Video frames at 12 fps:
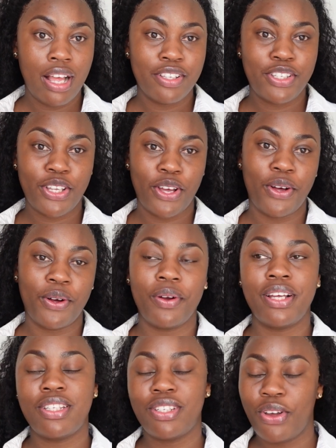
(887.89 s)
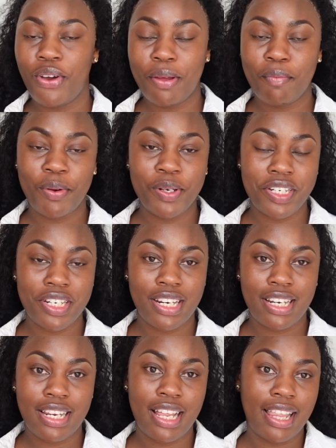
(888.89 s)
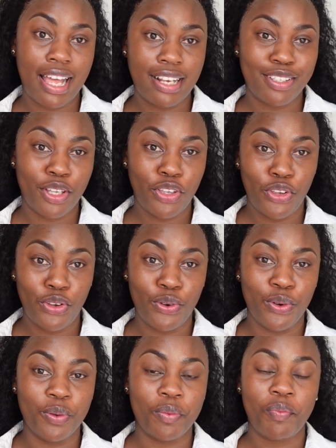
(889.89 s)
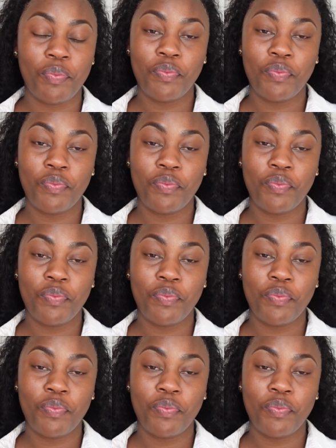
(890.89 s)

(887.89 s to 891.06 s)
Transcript: So it's so important that you